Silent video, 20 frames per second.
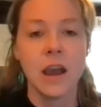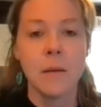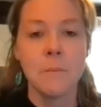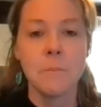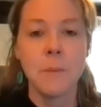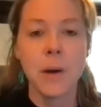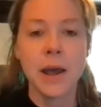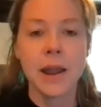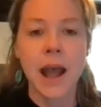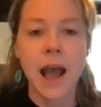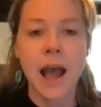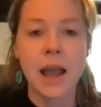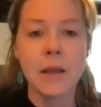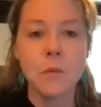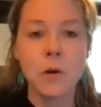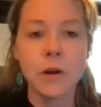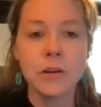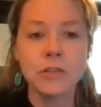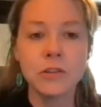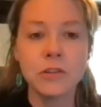but I
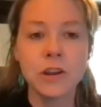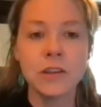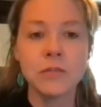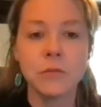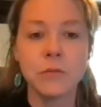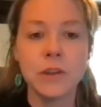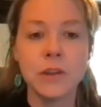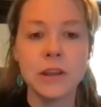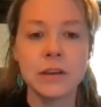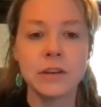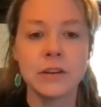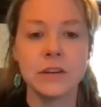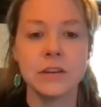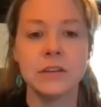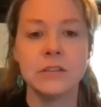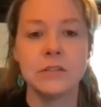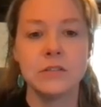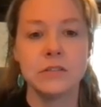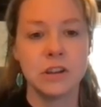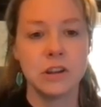wonder if we
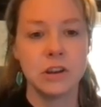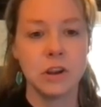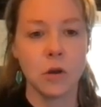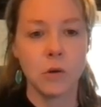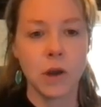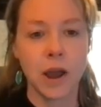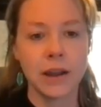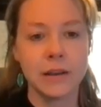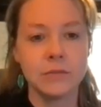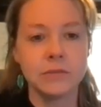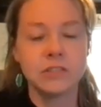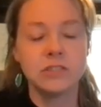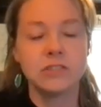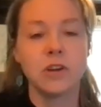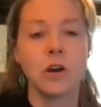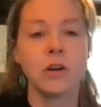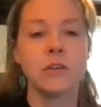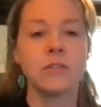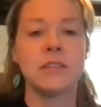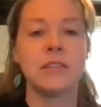could, kind of
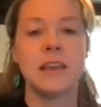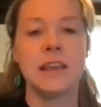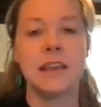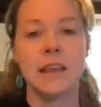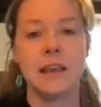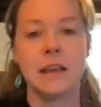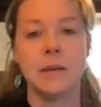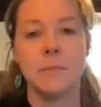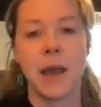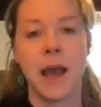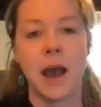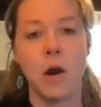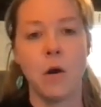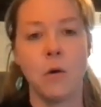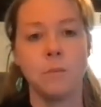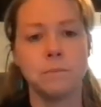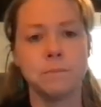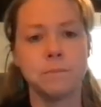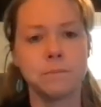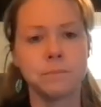start thinking
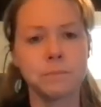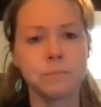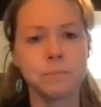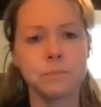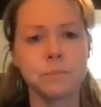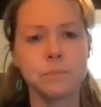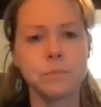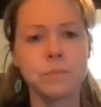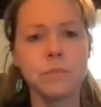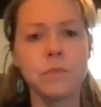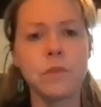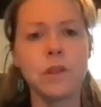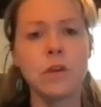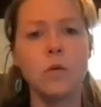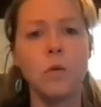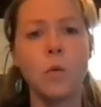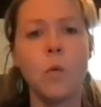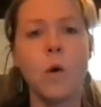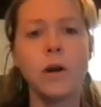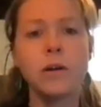about
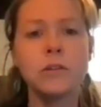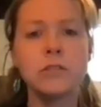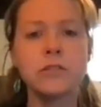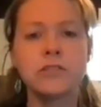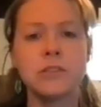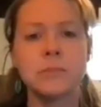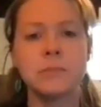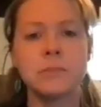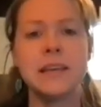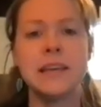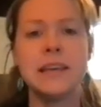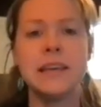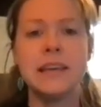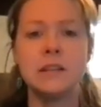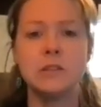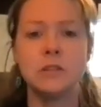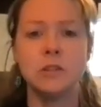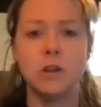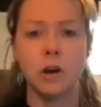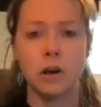what are some key
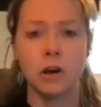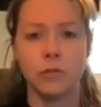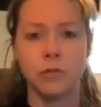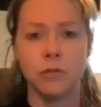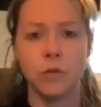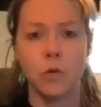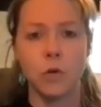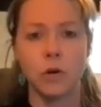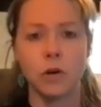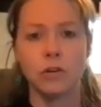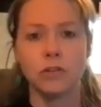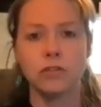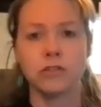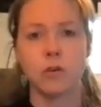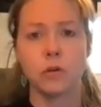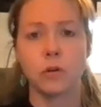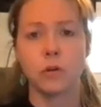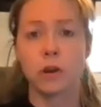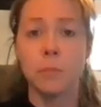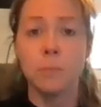look-fors
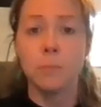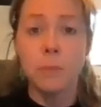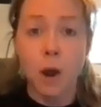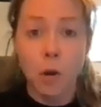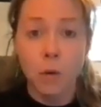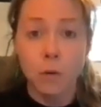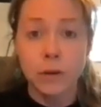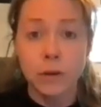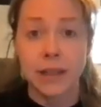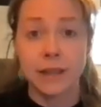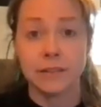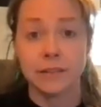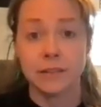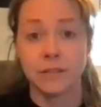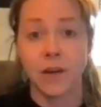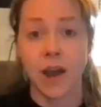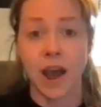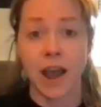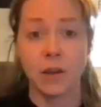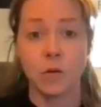or components
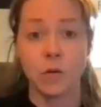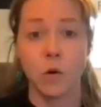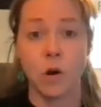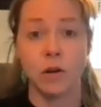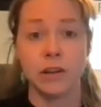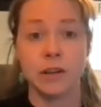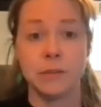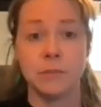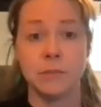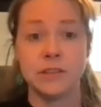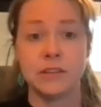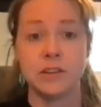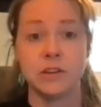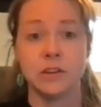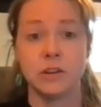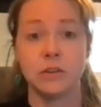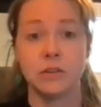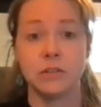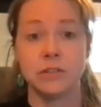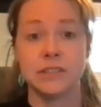of high quality
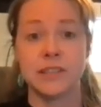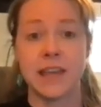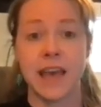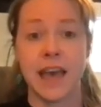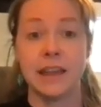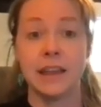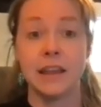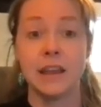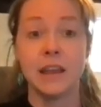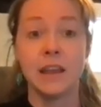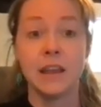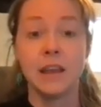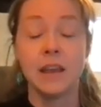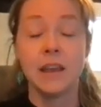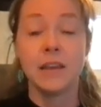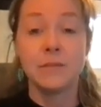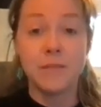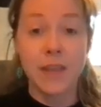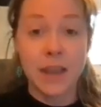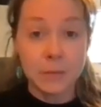materials that
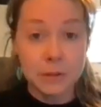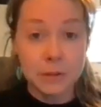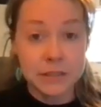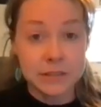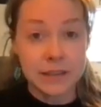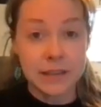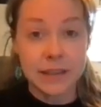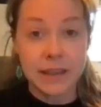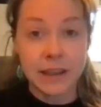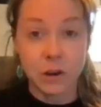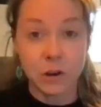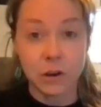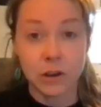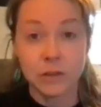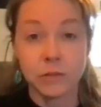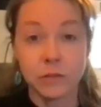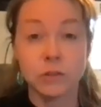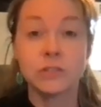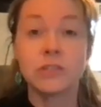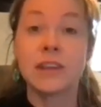families and
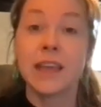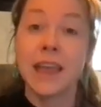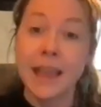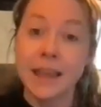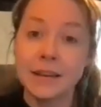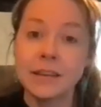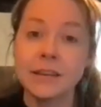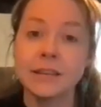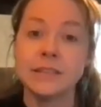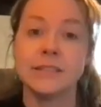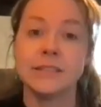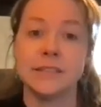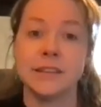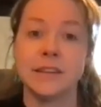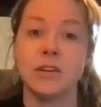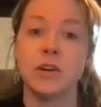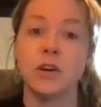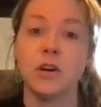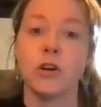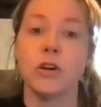caregivers can
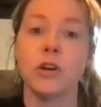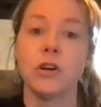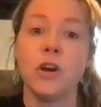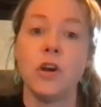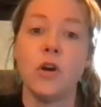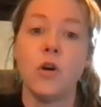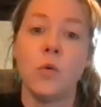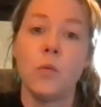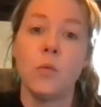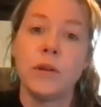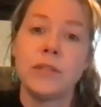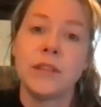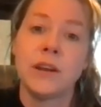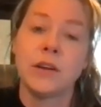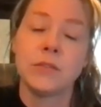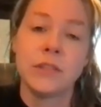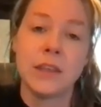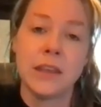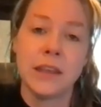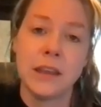consider when
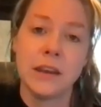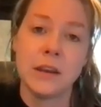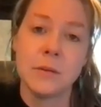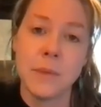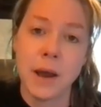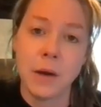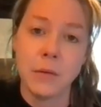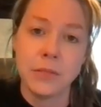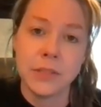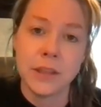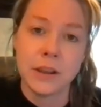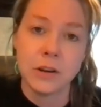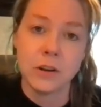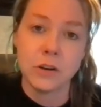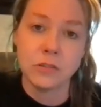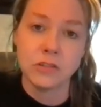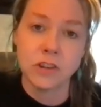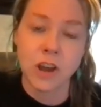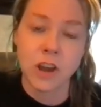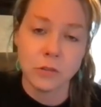they're thinking about
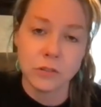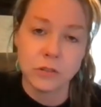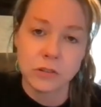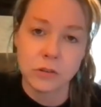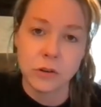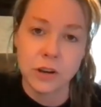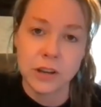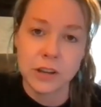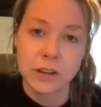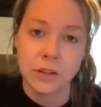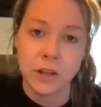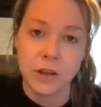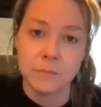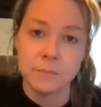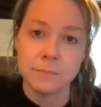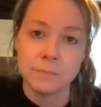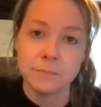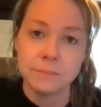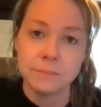their child's curriculum?